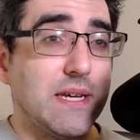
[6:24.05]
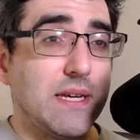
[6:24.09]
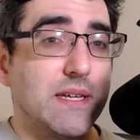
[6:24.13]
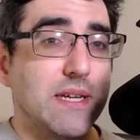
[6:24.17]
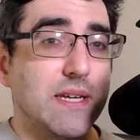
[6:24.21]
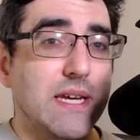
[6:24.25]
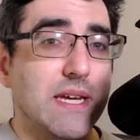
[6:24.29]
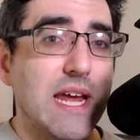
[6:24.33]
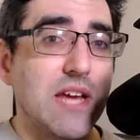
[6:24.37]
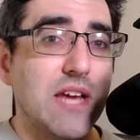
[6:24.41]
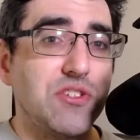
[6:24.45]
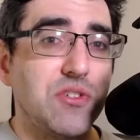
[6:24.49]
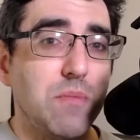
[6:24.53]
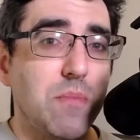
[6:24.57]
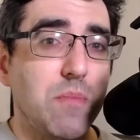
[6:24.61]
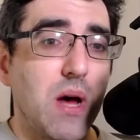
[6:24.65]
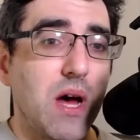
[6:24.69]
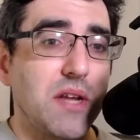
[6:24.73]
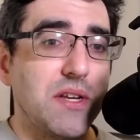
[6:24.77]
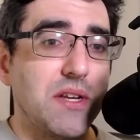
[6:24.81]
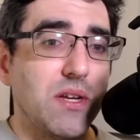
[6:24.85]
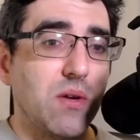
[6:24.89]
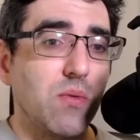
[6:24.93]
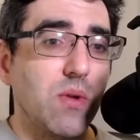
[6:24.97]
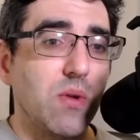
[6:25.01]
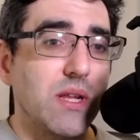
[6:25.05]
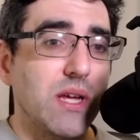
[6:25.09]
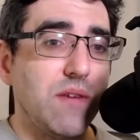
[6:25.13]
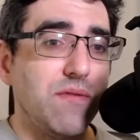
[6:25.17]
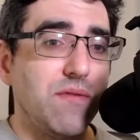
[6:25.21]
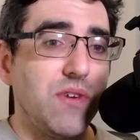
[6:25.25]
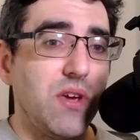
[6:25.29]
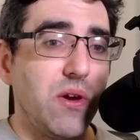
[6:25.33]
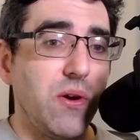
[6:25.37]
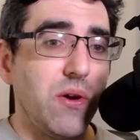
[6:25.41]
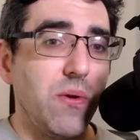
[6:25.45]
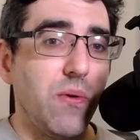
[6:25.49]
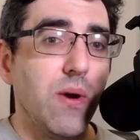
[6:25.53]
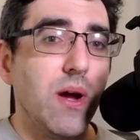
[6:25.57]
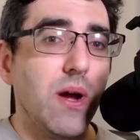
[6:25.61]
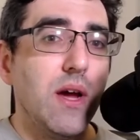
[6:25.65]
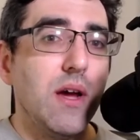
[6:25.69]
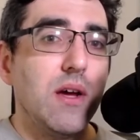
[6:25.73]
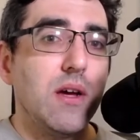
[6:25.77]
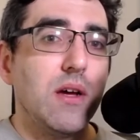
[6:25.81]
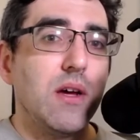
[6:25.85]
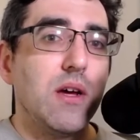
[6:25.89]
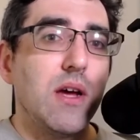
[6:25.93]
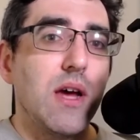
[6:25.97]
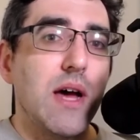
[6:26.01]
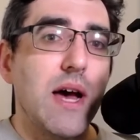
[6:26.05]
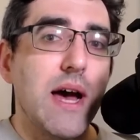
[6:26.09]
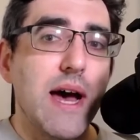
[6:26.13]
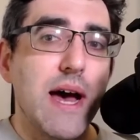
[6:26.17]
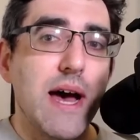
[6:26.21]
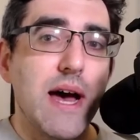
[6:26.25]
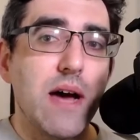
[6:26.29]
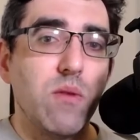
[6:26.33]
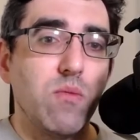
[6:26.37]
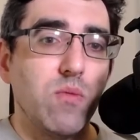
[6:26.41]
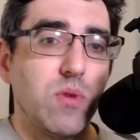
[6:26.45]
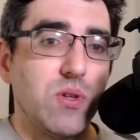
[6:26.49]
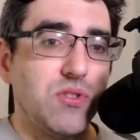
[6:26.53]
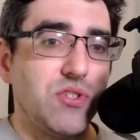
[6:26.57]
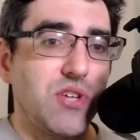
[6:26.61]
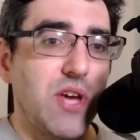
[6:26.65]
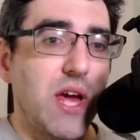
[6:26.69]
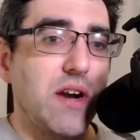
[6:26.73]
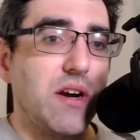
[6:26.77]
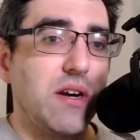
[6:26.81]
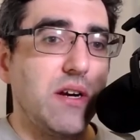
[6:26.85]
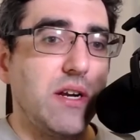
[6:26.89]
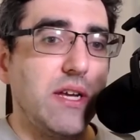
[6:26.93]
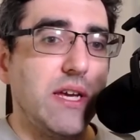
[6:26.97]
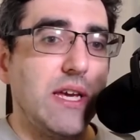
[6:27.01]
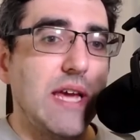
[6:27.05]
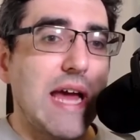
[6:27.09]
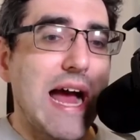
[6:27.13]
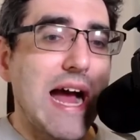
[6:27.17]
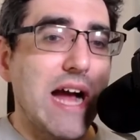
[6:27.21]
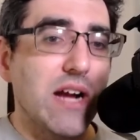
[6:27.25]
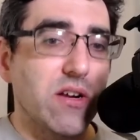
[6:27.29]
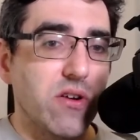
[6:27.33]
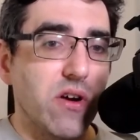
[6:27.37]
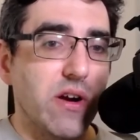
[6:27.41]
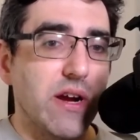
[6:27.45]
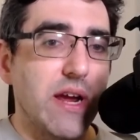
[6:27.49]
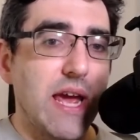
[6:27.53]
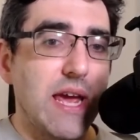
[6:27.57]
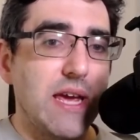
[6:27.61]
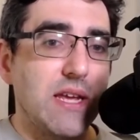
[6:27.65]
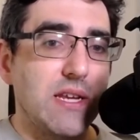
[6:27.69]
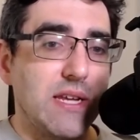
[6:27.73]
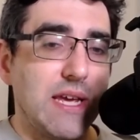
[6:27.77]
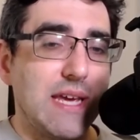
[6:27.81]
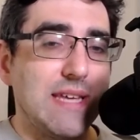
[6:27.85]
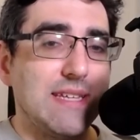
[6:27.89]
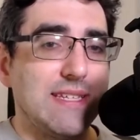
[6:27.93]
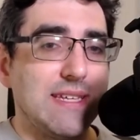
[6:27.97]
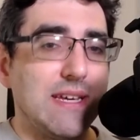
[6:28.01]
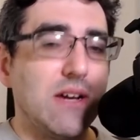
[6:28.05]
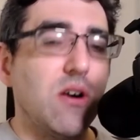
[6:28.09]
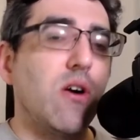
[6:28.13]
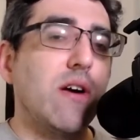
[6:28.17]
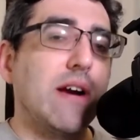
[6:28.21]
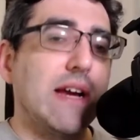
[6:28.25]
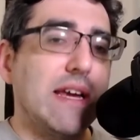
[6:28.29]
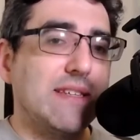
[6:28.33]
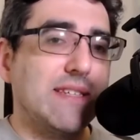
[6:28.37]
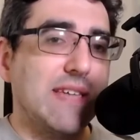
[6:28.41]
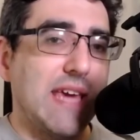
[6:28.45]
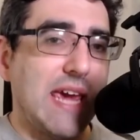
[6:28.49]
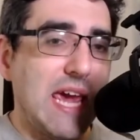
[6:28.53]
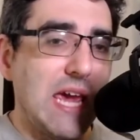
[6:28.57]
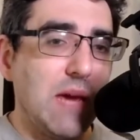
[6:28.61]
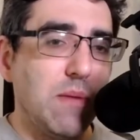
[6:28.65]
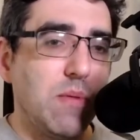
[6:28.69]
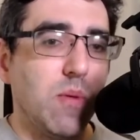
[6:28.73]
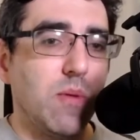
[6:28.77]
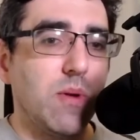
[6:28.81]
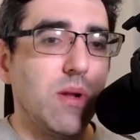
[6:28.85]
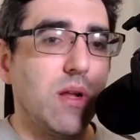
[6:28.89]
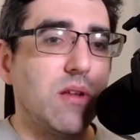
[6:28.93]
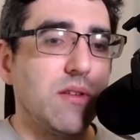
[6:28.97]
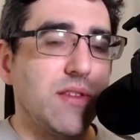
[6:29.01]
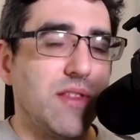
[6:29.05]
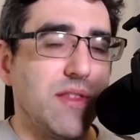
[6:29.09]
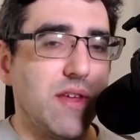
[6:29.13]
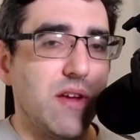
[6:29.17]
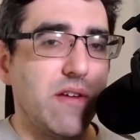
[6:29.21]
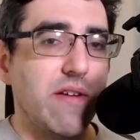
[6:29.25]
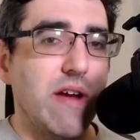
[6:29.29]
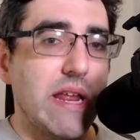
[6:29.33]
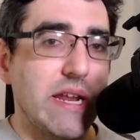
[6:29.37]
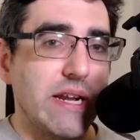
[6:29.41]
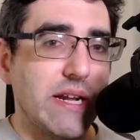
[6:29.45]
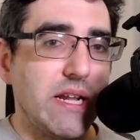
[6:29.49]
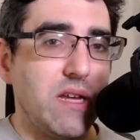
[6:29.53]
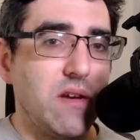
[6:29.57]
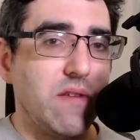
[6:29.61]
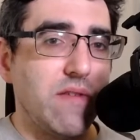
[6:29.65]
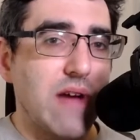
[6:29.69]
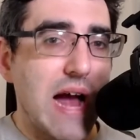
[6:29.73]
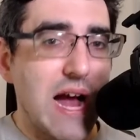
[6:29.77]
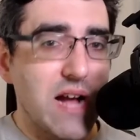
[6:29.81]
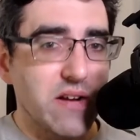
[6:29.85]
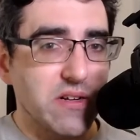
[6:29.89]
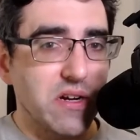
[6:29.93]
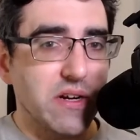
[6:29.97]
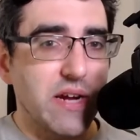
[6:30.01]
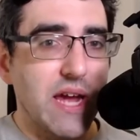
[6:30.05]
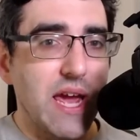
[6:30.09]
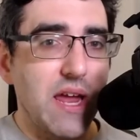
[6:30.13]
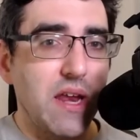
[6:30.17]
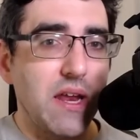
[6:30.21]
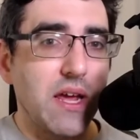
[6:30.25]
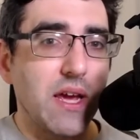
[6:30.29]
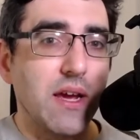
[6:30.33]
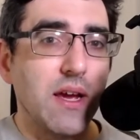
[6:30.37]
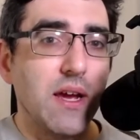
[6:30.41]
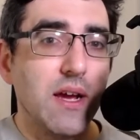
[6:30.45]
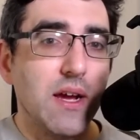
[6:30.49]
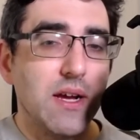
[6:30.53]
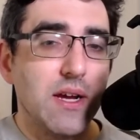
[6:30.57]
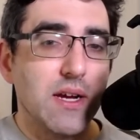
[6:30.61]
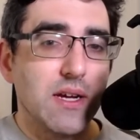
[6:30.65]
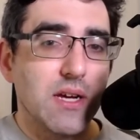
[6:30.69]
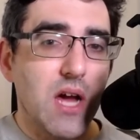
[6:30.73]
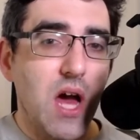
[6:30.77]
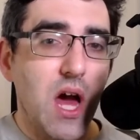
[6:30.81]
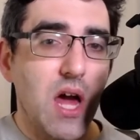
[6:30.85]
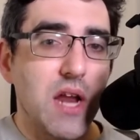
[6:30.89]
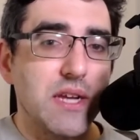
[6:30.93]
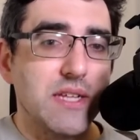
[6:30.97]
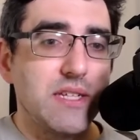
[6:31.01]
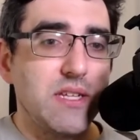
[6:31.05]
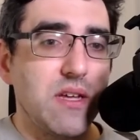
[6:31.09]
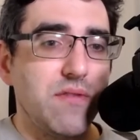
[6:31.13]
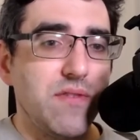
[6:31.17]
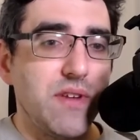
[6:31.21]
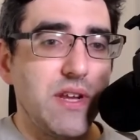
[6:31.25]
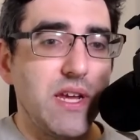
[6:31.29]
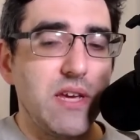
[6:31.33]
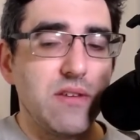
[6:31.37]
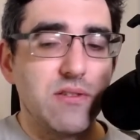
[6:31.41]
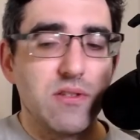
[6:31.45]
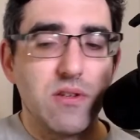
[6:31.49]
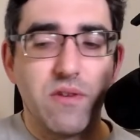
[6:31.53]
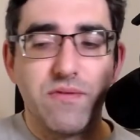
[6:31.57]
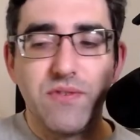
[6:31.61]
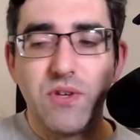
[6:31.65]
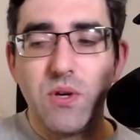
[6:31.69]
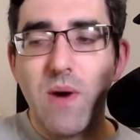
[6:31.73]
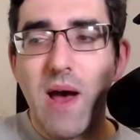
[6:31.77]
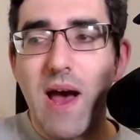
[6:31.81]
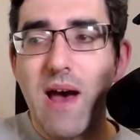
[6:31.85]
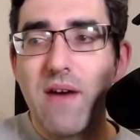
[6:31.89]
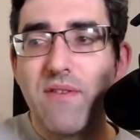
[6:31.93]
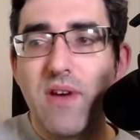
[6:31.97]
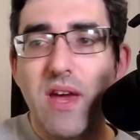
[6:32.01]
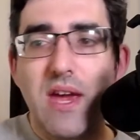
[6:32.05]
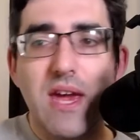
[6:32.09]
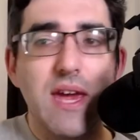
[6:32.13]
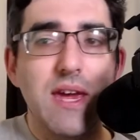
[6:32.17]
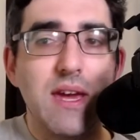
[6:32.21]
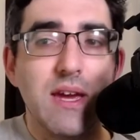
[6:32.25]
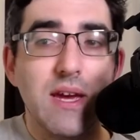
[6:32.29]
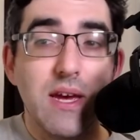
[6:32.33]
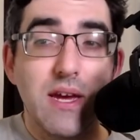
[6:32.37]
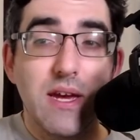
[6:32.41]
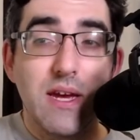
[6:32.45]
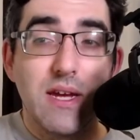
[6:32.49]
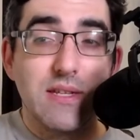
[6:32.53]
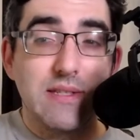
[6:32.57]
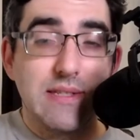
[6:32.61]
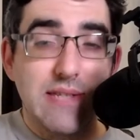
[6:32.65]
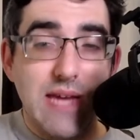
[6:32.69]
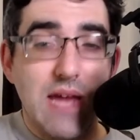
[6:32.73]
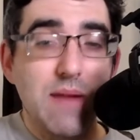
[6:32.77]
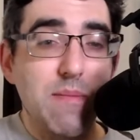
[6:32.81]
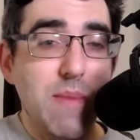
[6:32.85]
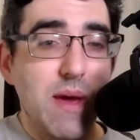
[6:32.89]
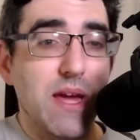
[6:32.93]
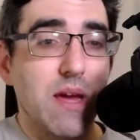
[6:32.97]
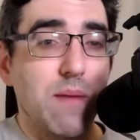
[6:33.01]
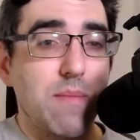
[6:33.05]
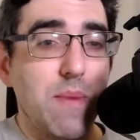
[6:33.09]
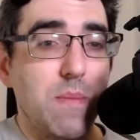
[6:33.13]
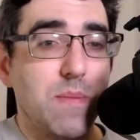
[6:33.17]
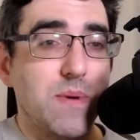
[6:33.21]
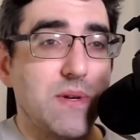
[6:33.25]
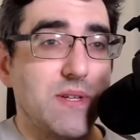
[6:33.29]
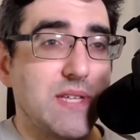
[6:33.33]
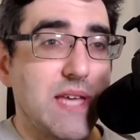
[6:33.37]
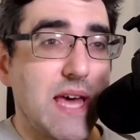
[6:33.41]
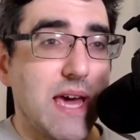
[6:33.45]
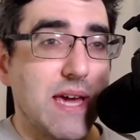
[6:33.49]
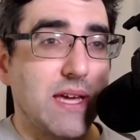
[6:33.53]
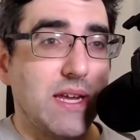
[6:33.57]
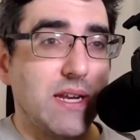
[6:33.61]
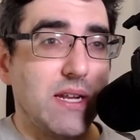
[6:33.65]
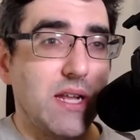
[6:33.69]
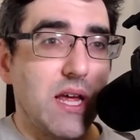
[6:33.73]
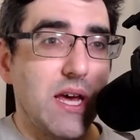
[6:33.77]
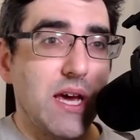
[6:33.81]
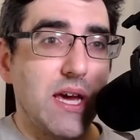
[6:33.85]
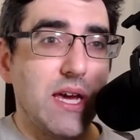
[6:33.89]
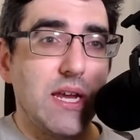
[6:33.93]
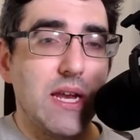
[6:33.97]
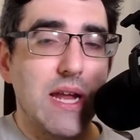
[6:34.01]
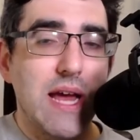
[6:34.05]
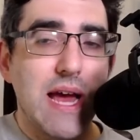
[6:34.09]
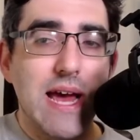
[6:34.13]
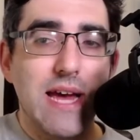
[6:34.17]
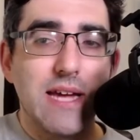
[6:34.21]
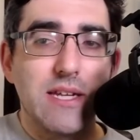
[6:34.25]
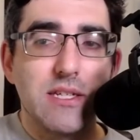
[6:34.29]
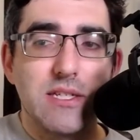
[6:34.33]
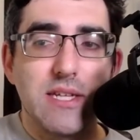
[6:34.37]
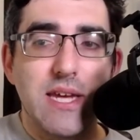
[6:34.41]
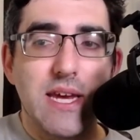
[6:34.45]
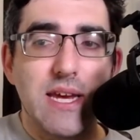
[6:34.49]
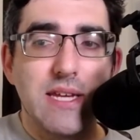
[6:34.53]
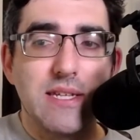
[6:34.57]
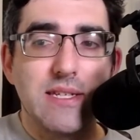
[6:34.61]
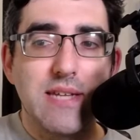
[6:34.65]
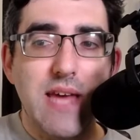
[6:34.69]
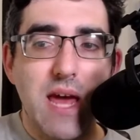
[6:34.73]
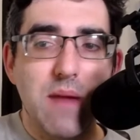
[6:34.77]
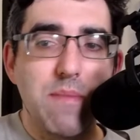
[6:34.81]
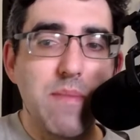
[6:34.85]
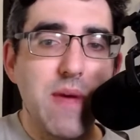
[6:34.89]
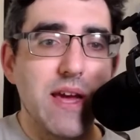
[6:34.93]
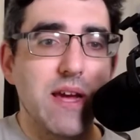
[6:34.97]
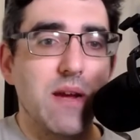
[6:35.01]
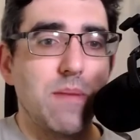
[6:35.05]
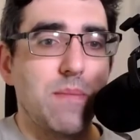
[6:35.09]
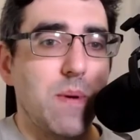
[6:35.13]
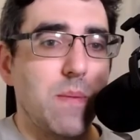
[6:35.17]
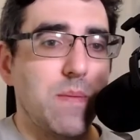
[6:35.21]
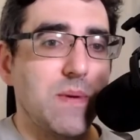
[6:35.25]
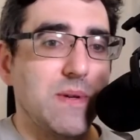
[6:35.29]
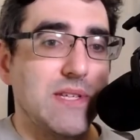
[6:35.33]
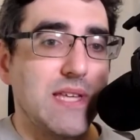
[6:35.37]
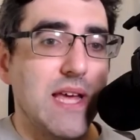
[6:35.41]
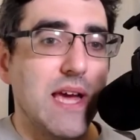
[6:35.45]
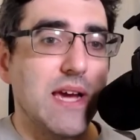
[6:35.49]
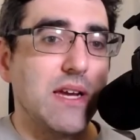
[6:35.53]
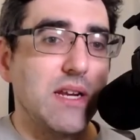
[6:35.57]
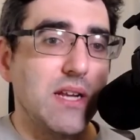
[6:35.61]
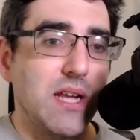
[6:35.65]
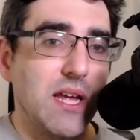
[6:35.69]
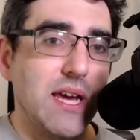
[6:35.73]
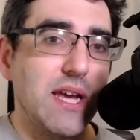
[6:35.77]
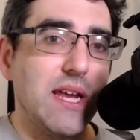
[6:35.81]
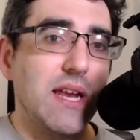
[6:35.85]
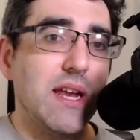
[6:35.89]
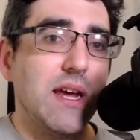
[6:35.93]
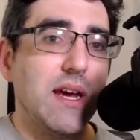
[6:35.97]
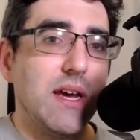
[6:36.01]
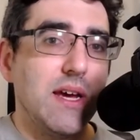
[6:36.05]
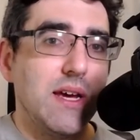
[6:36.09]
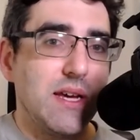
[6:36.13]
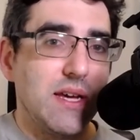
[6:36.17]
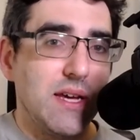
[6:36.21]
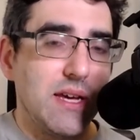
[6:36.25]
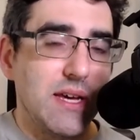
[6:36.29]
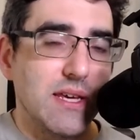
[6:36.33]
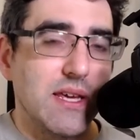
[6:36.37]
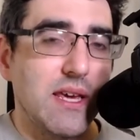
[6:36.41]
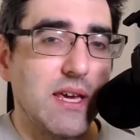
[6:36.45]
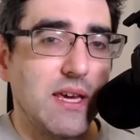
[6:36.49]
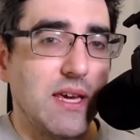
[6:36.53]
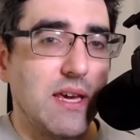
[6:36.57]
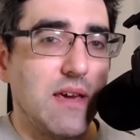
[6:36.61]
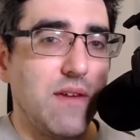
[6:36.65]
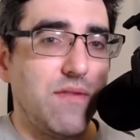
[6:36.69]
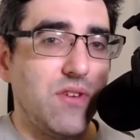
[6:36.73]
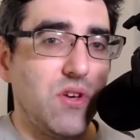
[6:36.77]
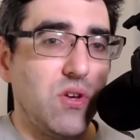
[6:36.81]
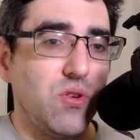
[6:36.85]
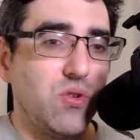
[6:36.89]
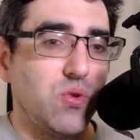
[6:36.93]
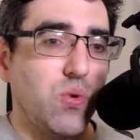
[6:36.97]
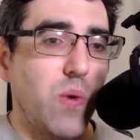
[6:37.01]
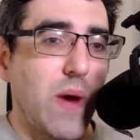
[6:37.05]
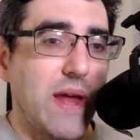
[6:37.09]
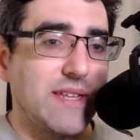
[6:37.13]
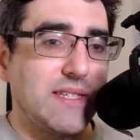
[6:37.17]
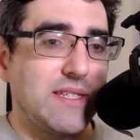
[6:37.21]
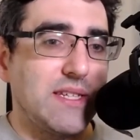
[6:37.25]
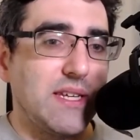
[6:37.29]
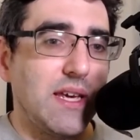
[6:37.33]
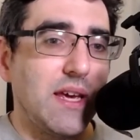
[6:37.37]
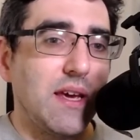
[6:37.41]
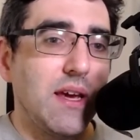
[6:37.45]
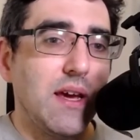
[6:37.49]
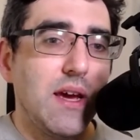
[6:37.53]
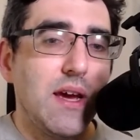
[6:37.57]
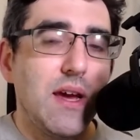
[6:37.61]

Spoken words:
Connection bonding will give you will generally aggregate is capable theoretically of aggregating connectivity. So if you have a 10 megabit per second line and a 10 megabit per second line, it can give you 20.